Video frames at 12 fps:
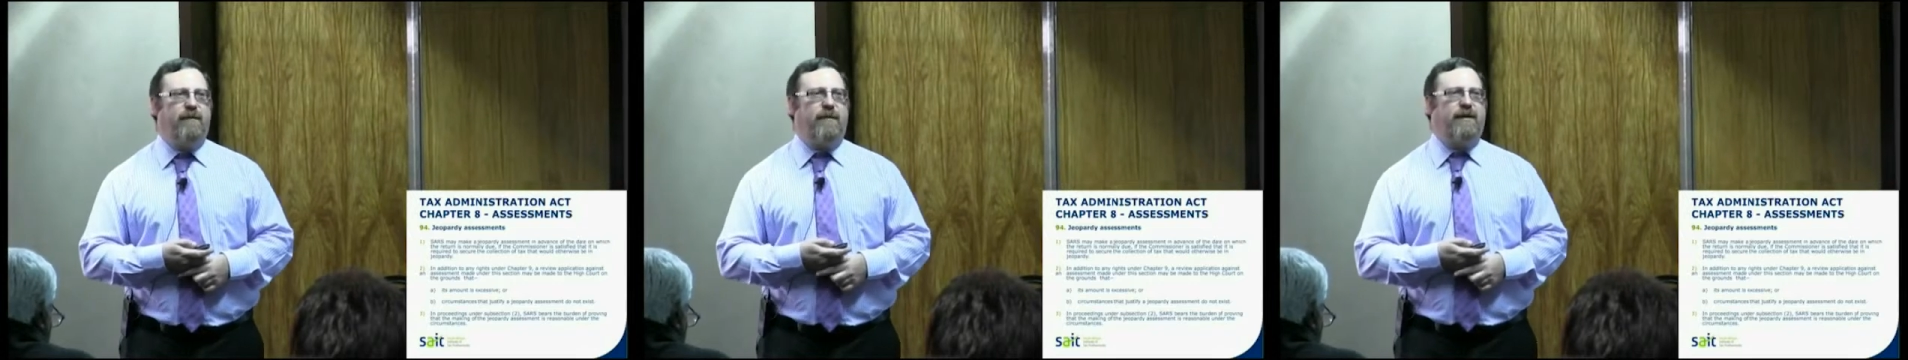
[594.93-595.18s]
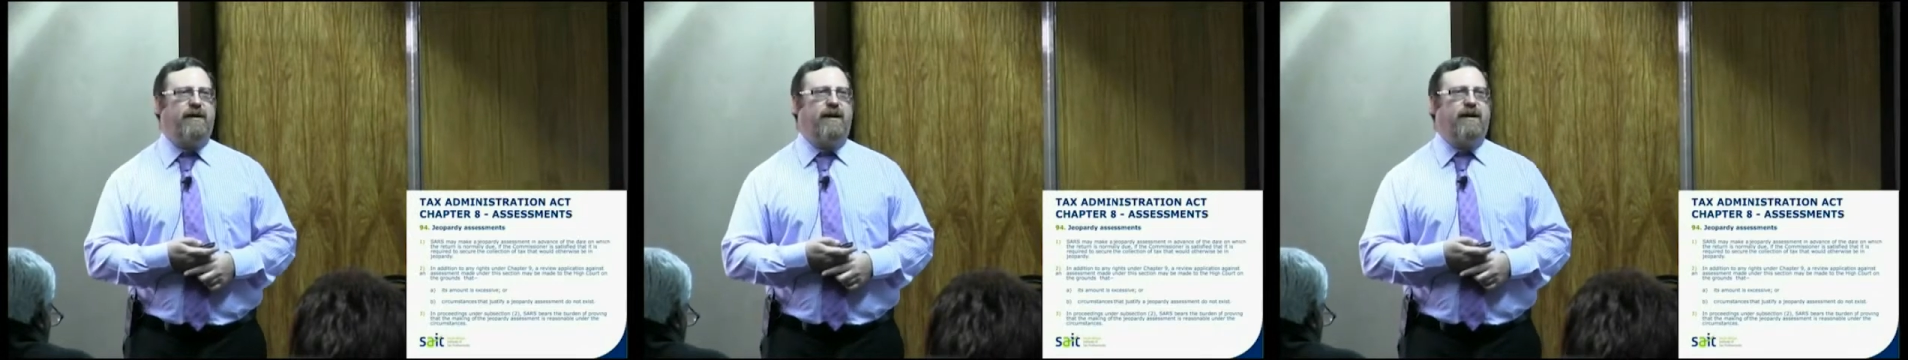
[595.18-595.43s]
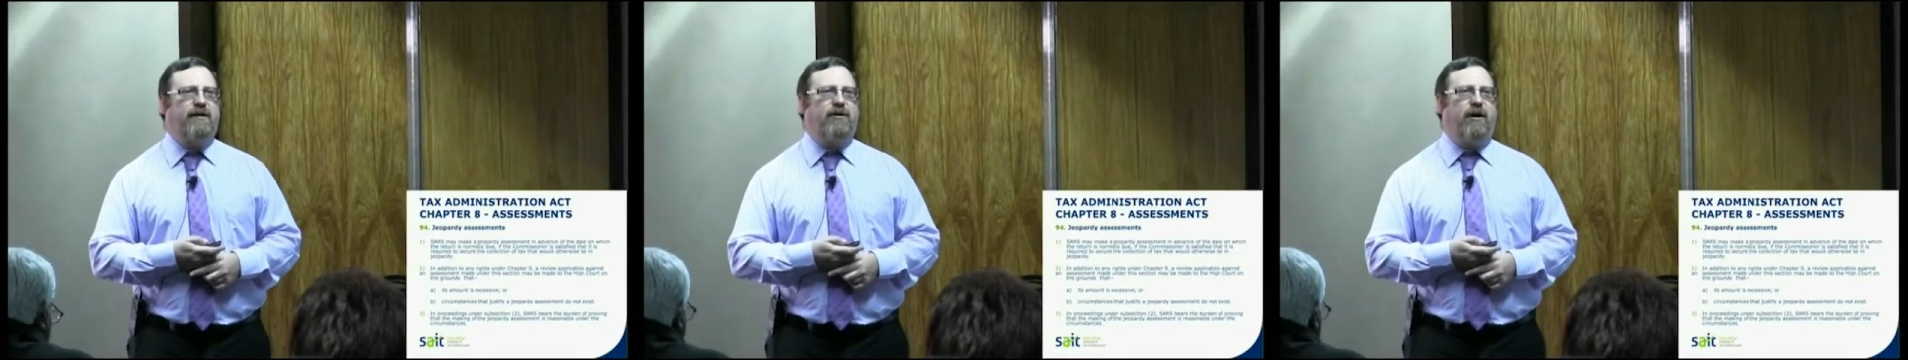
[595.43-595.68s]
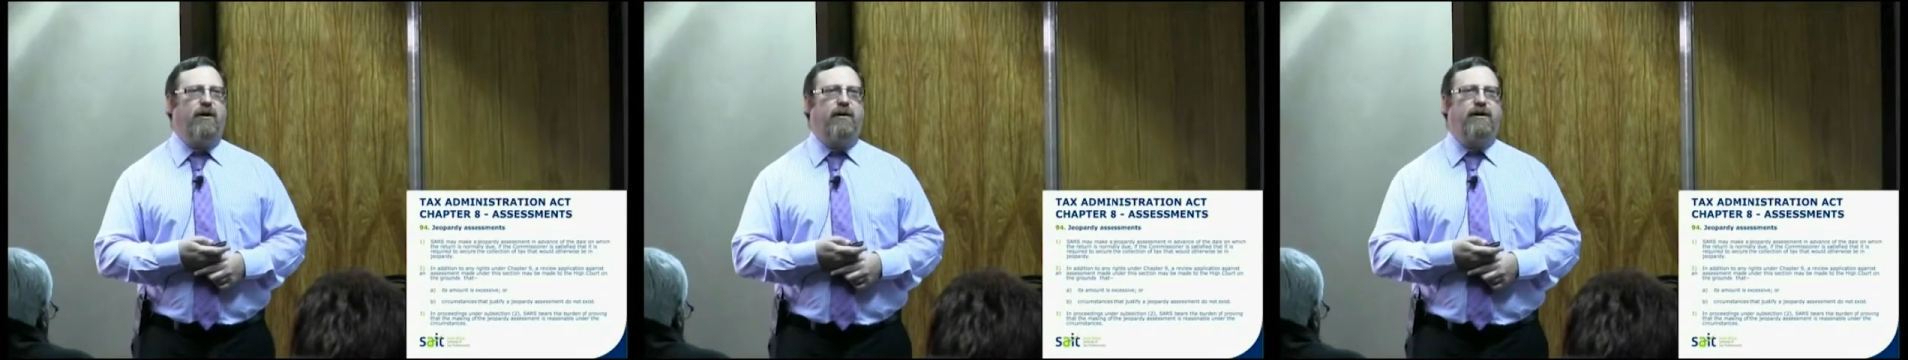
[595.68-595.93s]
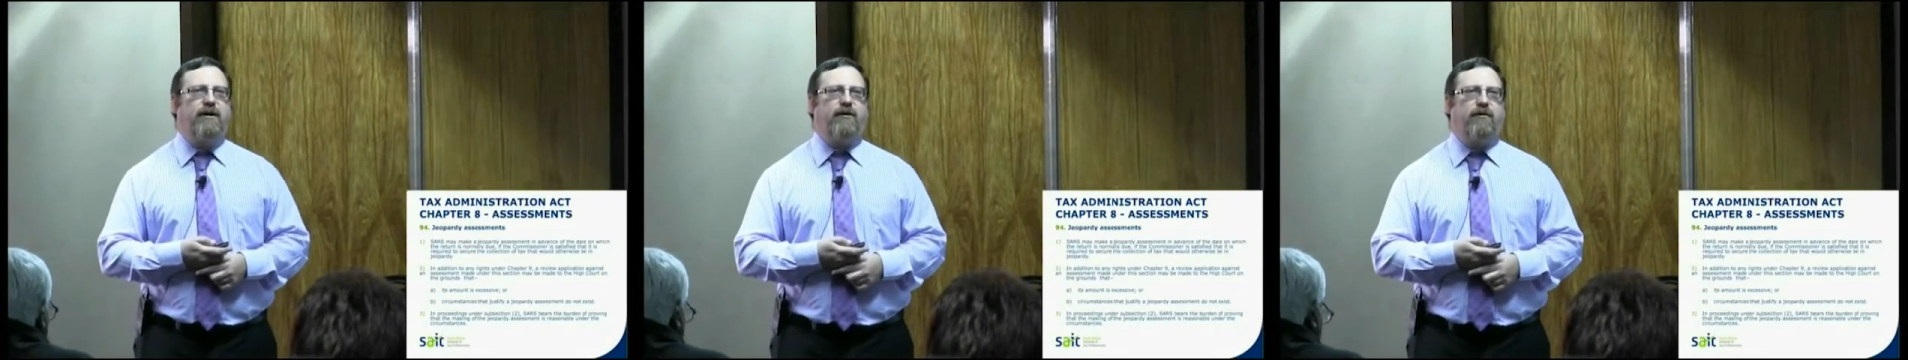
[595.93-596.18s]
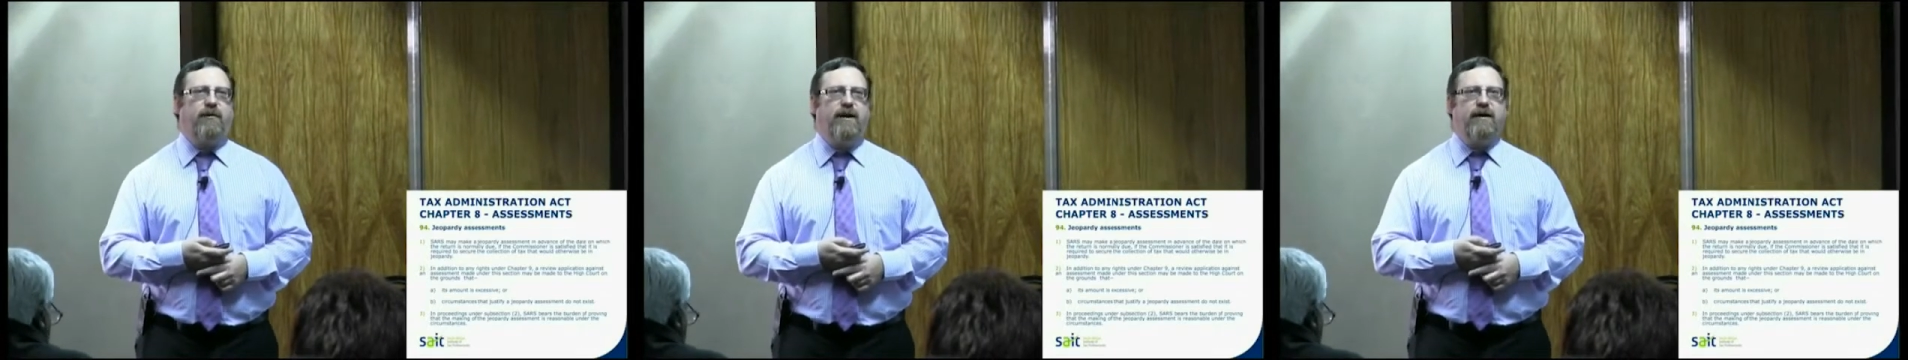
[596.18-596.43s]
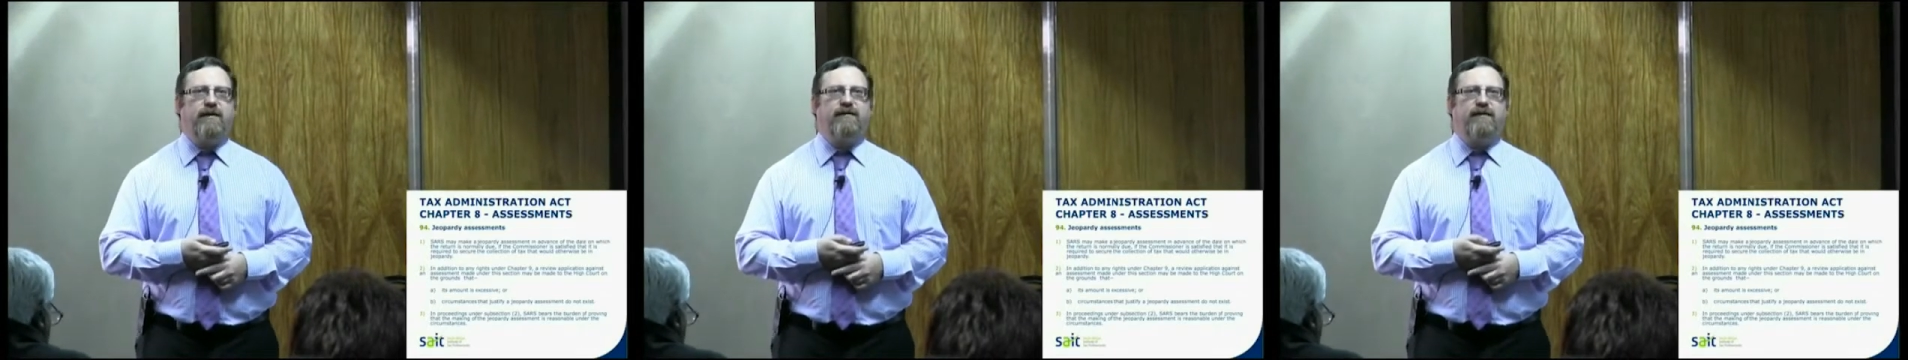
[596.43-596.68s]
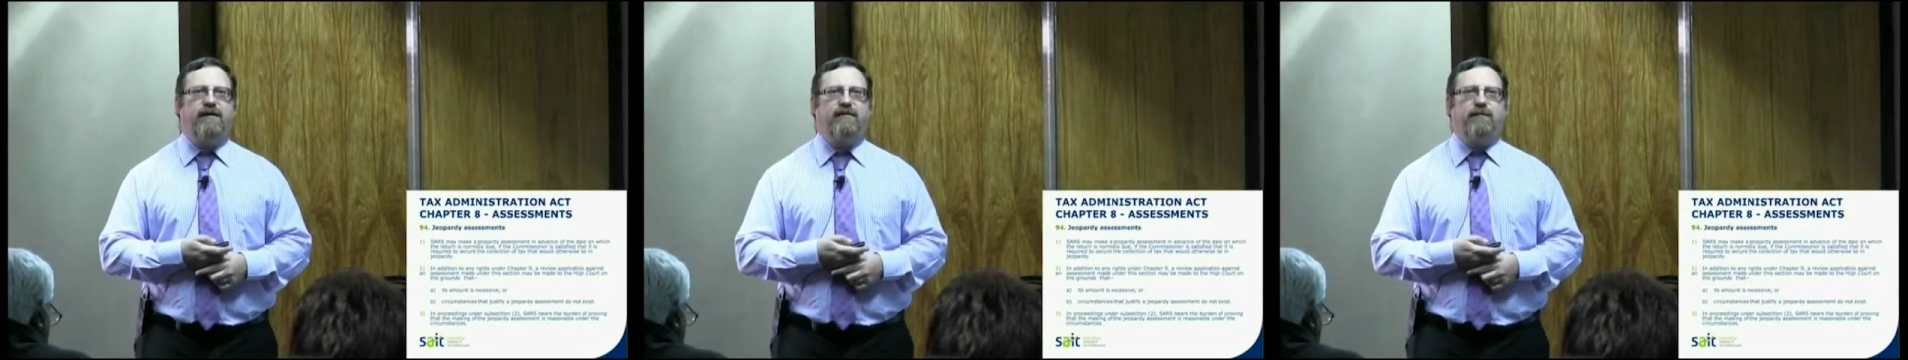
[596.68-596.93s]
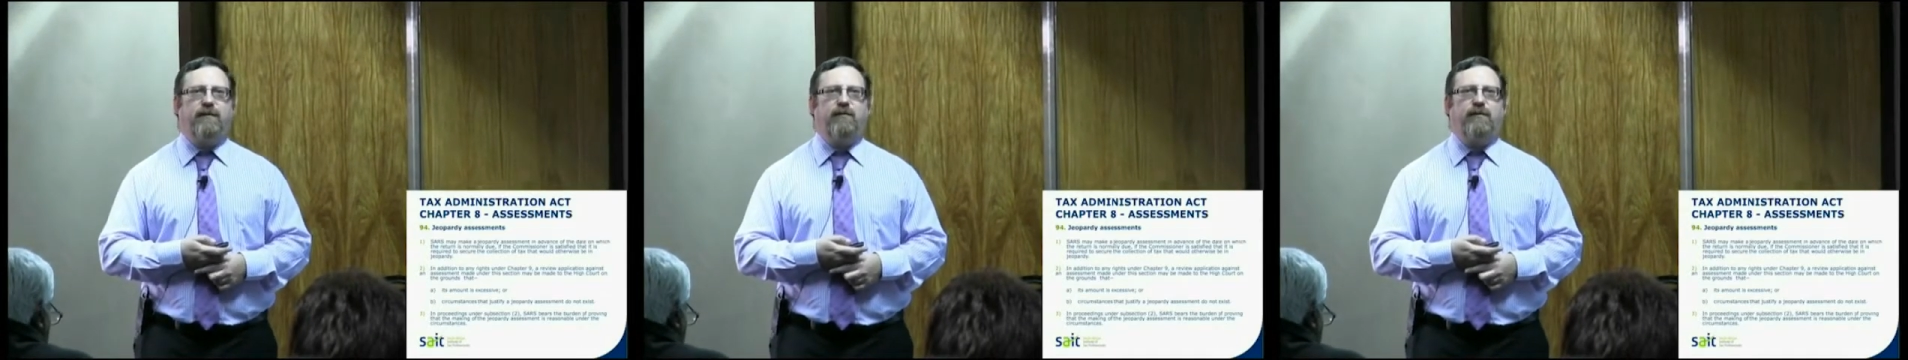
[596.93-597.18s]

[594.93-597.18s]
but they can can go and agree an assessment